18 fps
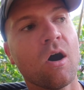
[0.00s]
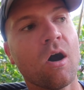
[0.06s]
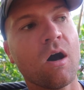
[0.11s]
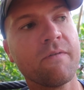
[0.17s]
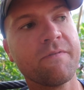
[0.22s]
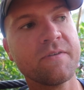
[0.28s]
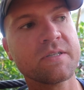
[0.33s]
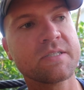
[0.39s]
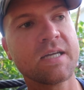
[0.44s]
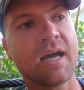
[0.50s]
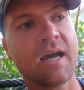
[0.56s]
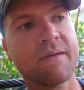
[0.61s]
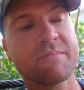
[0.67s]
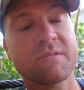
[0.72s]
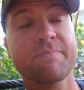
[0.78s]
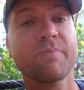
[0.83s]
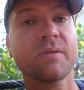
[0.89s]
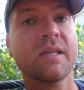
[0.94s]

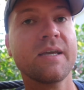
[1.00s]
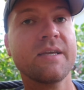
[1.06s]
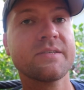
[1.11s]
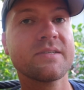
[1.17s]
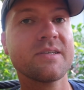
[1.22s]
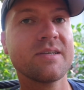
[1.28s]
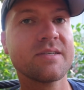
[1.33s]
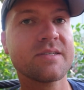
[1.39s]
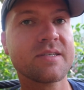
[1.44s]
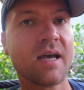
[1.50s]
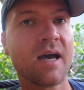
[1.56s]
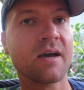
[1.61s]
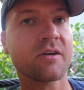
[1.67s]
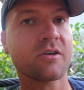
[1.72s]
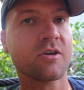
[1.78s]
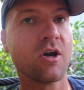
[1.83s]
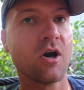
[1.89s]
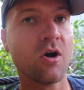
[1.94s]
Oftentimes places
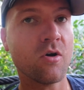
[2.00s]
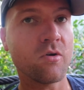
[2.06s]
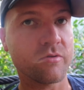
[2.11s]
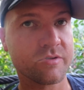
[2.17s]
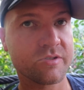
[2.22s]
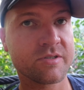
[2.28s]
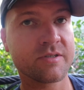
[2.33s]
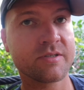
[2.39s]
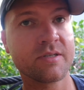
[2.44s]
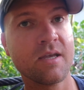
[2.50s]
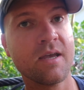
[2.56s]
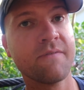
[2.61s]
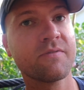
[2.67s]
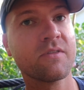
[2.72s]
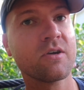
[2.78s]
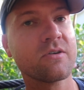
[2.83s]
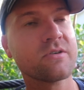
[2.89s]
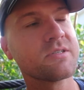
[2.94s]
on coasts,
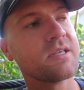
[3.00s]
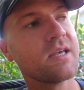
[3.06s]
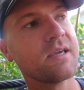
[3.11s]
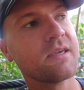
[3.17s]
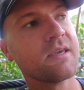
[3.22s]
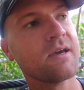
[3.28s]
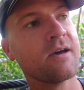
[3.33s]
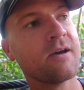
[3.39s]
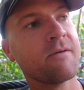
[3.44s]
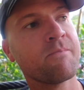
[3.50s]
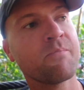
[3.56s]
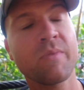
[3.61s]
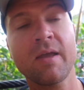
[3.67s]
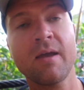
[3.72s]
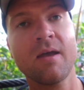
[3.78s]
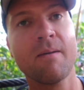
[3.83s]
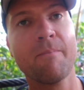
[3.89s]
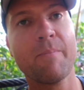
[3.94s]
if there's like a
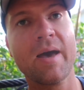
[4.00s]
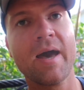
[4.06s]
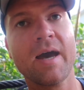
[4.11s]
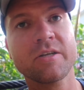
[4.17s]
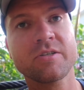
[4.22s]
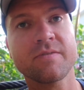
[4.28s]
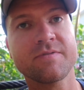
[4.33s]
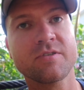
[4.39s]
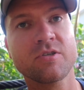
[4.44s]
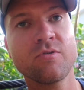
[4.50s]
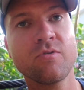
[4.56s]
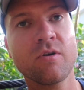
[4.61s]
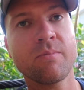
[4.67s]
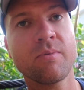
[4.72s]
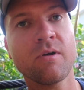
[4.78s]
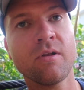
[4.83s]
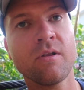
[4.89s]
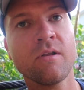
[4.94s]
patch of
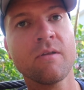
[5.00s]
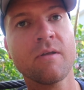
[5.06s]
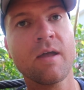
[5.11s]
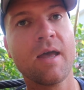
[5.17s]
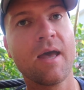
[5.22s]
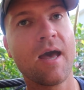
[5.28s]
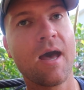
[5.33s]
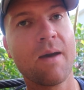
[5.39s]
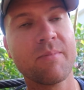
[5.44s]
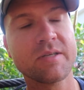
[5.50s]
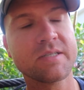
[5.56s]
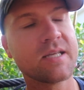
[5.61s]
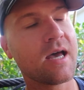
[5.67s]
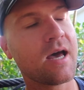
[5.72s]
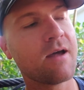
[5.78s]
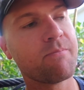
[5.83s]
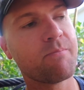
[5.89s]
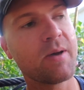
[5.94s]
suitable
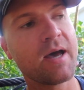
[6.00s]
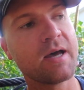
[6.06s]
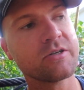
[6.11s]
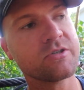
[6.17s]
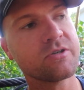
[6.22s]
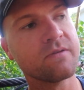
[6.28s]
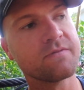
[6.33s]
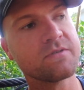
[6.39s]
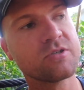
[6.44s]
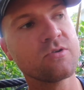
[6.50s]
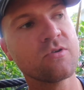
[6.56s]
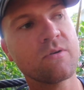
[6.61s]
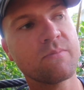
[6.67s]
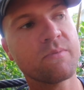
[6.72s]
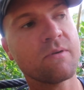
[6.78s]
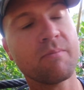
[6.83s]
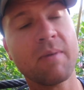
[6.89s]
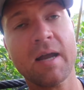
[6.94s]
habitat, patch of suitable